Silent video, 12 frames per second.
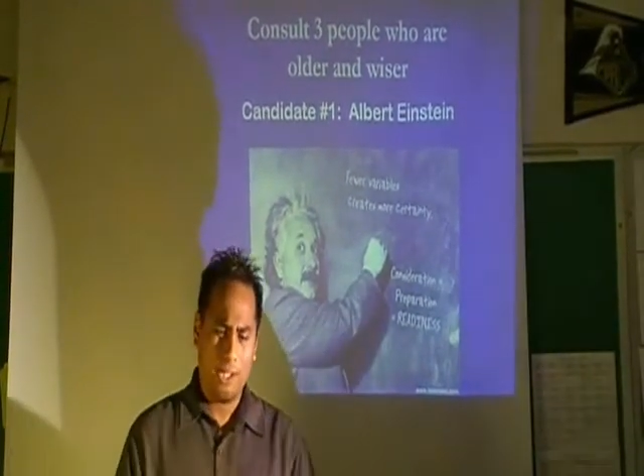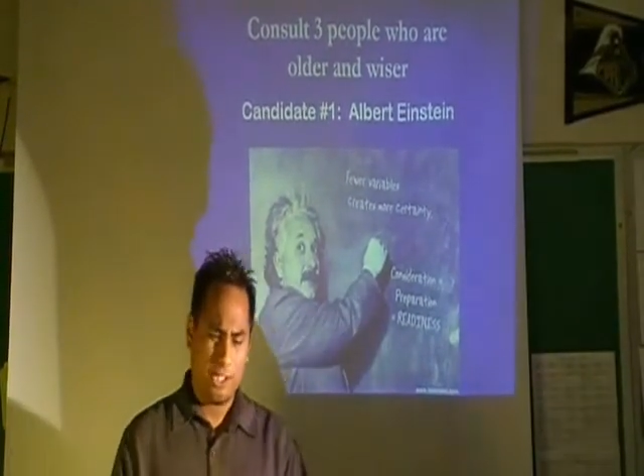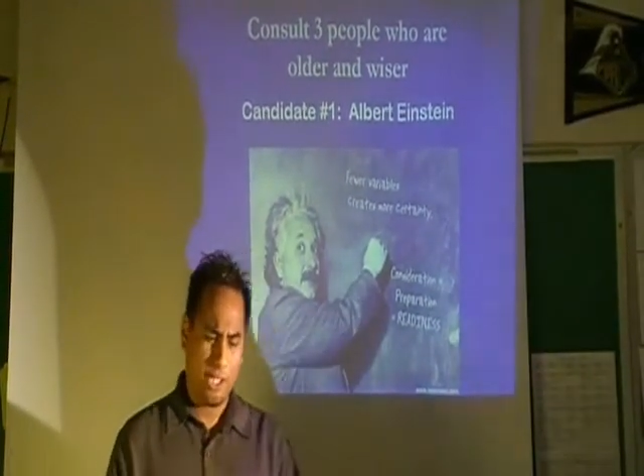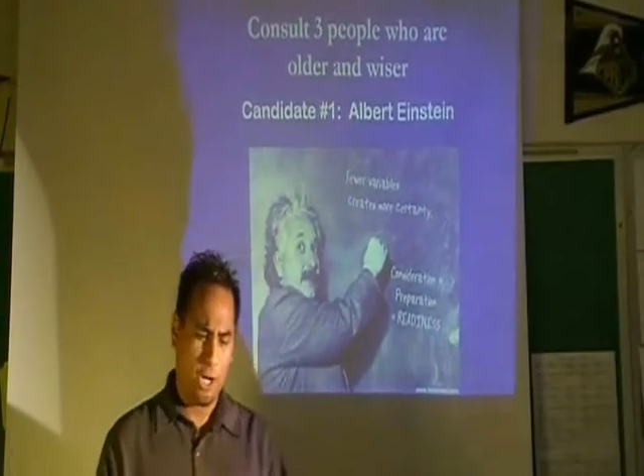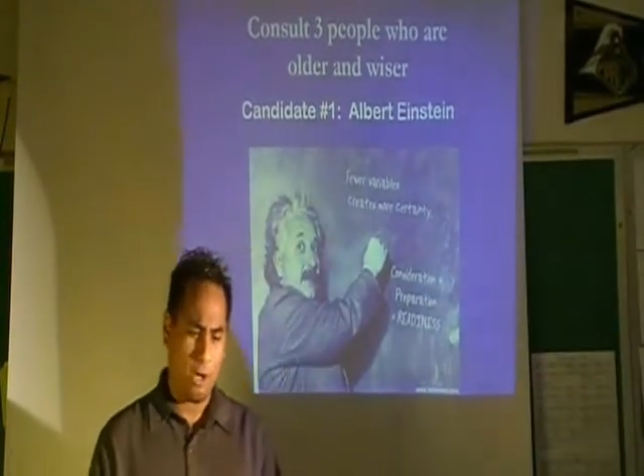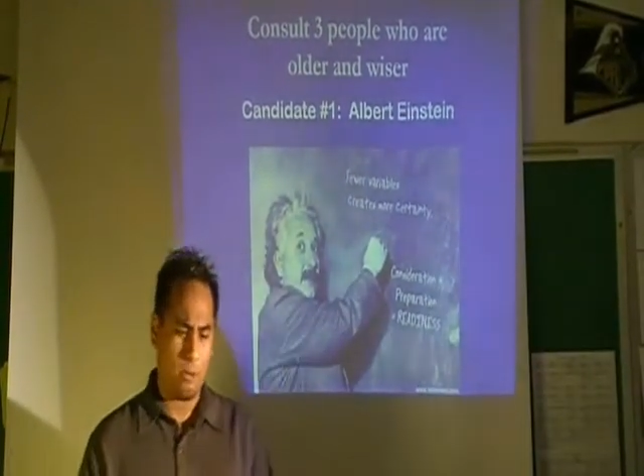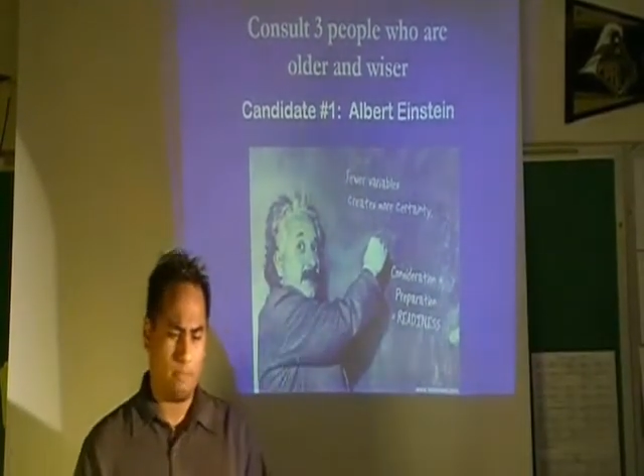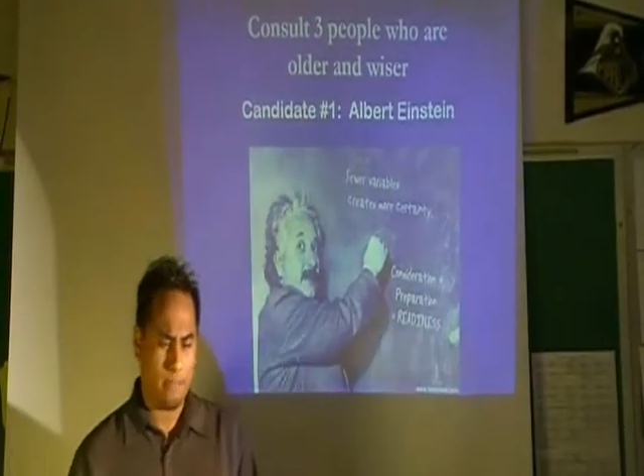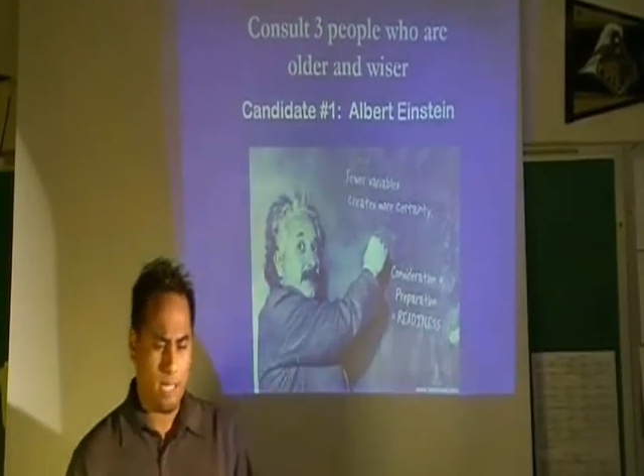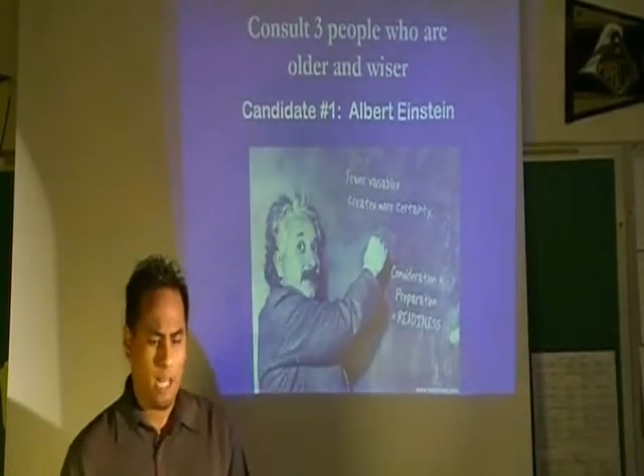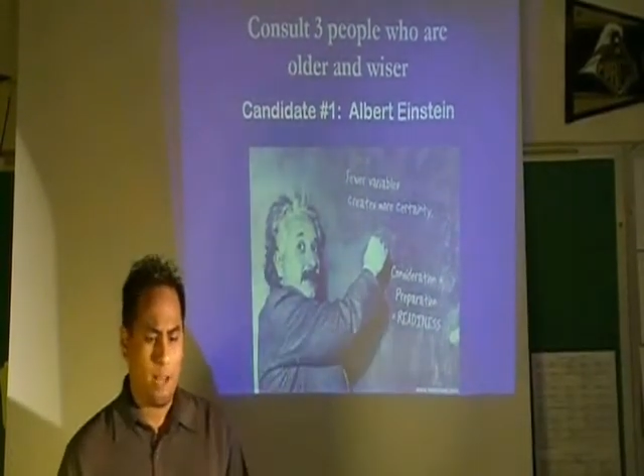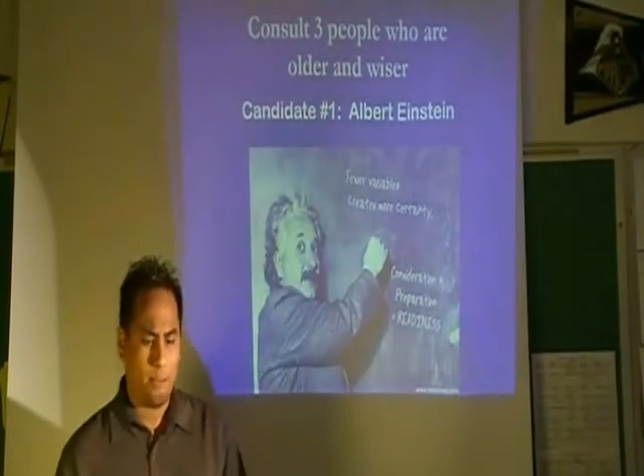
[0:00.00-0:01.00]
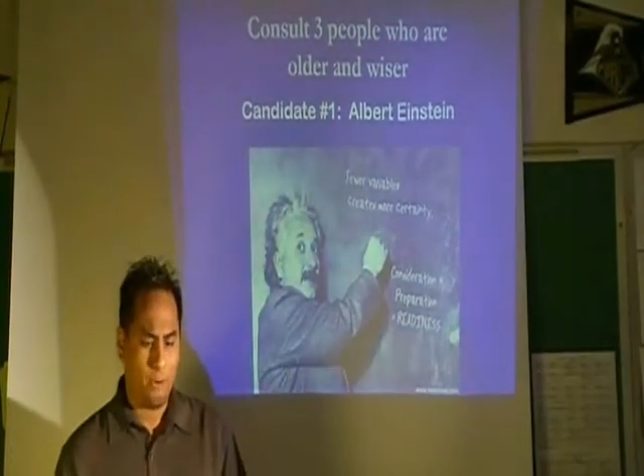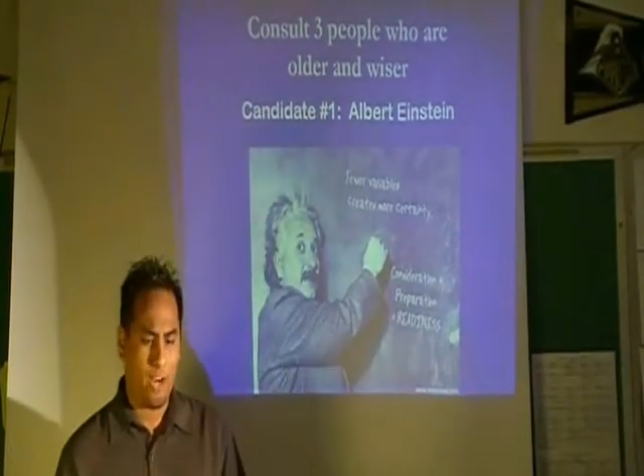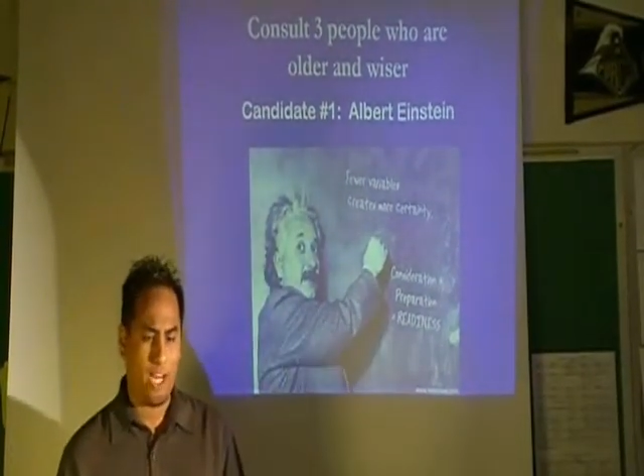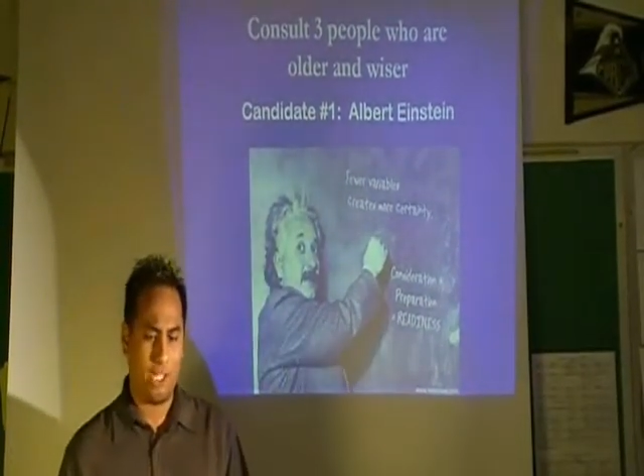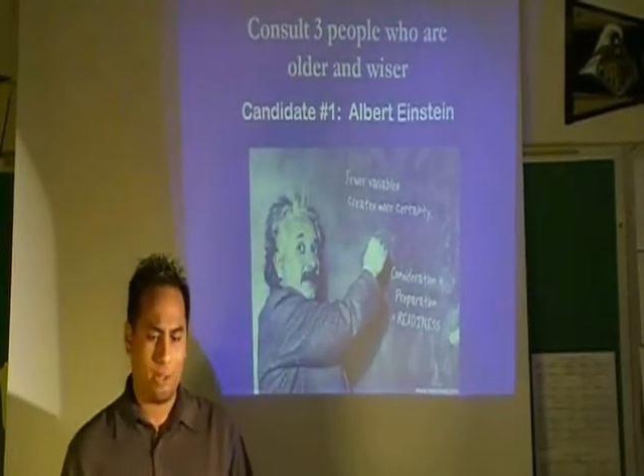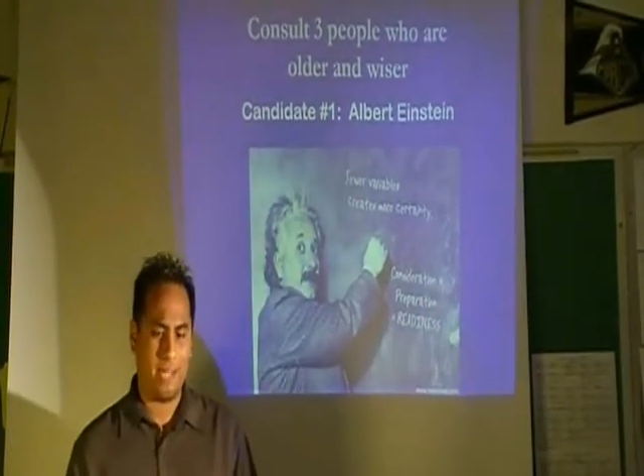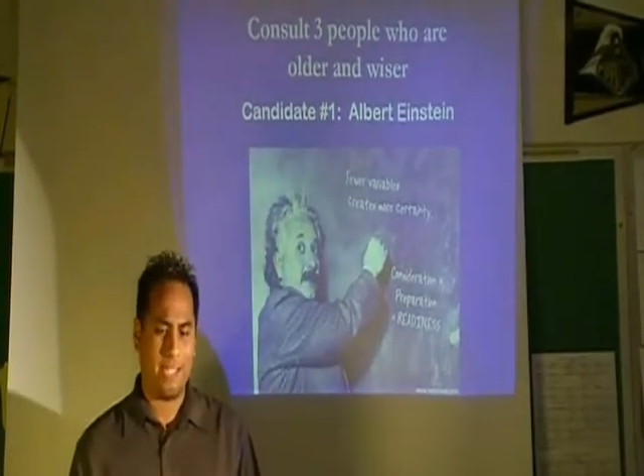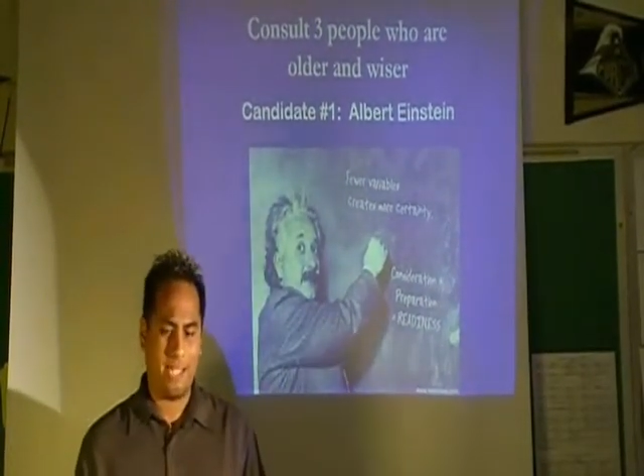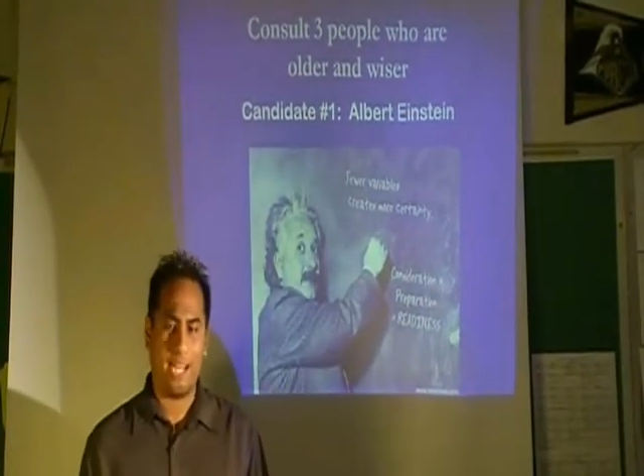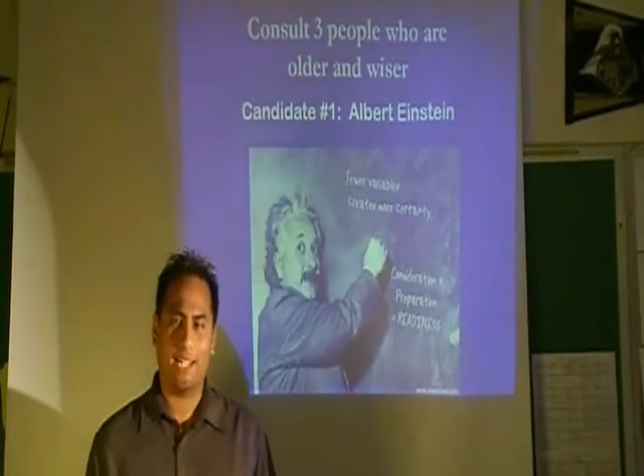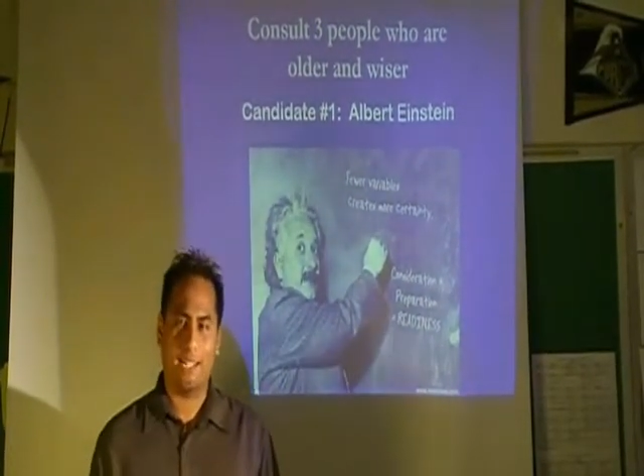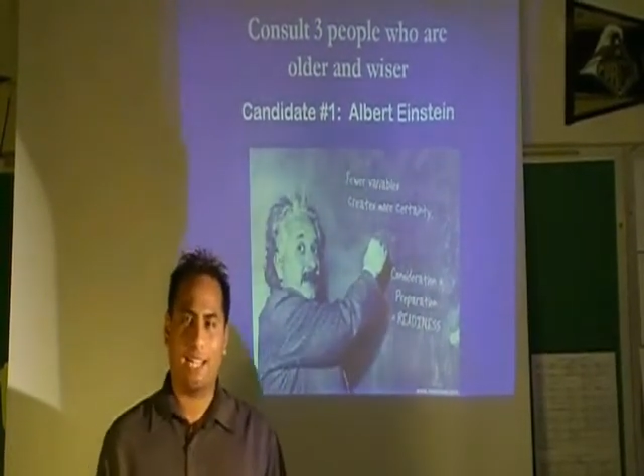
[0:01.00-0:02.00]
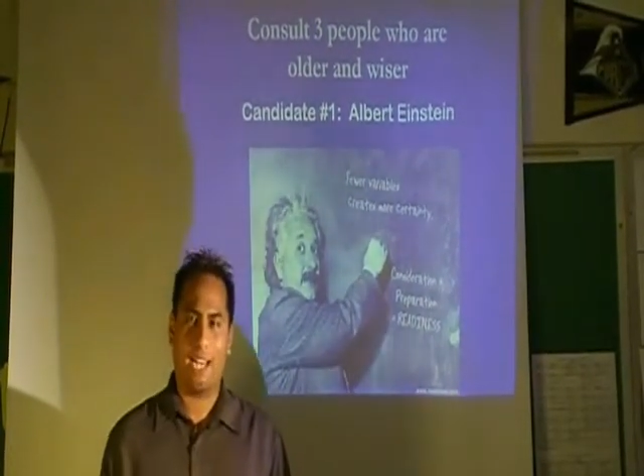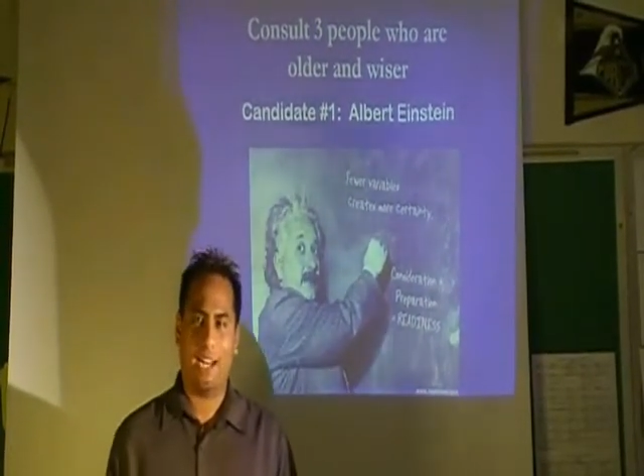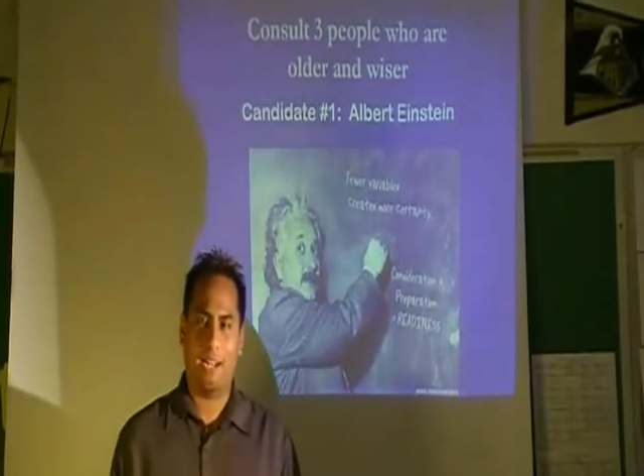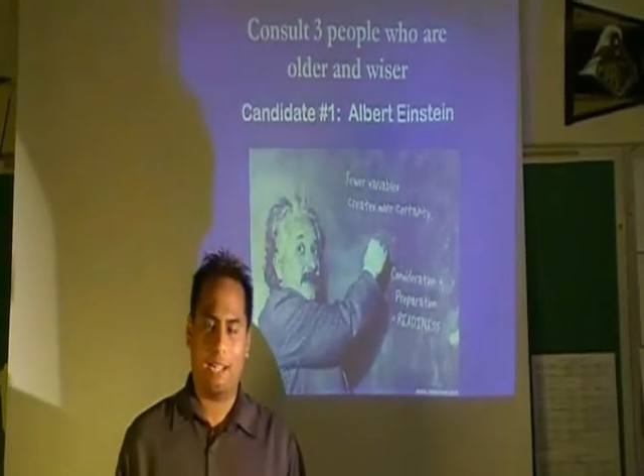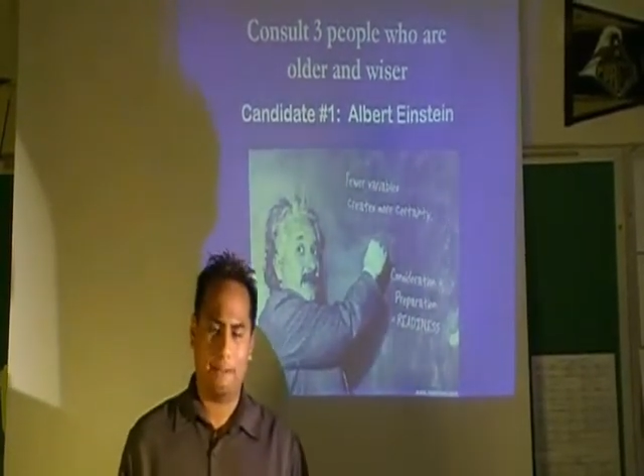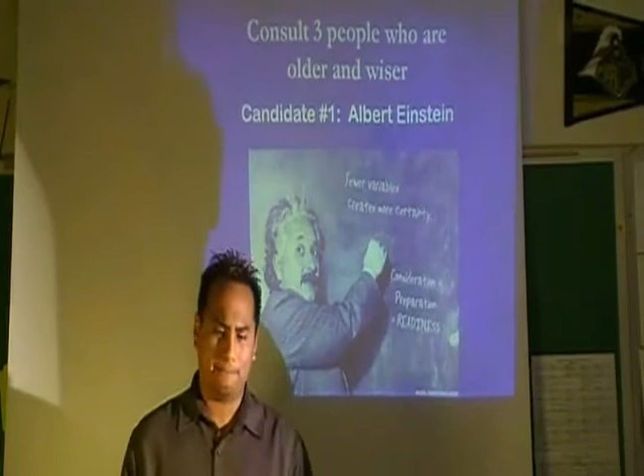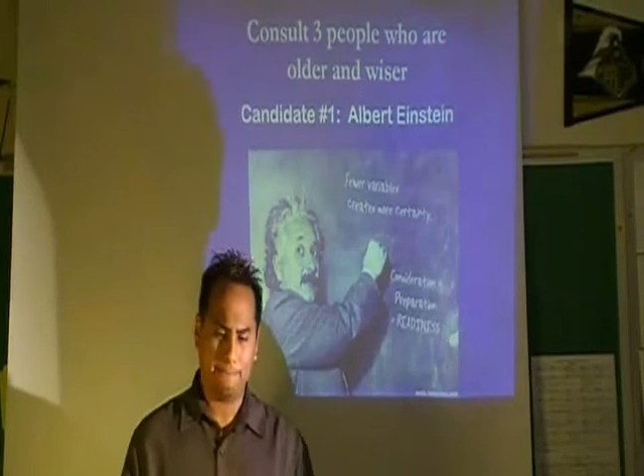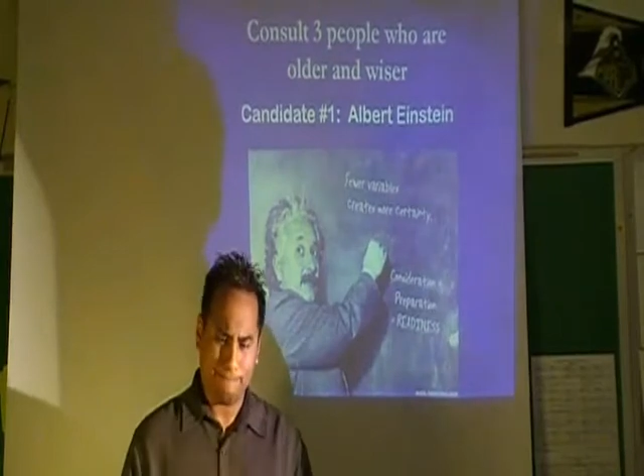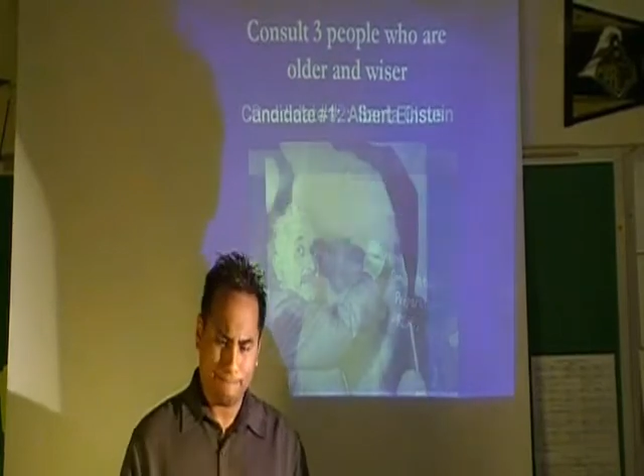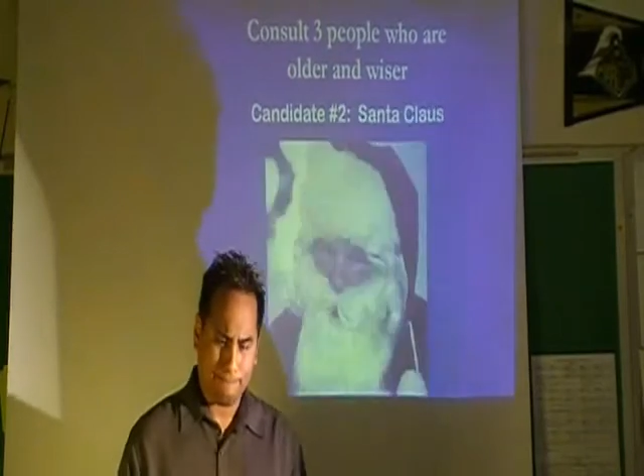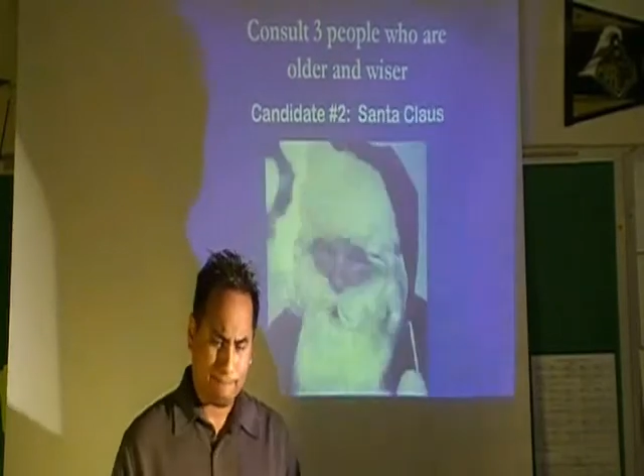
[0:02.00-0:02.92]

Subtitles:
So, move on to my second candidate,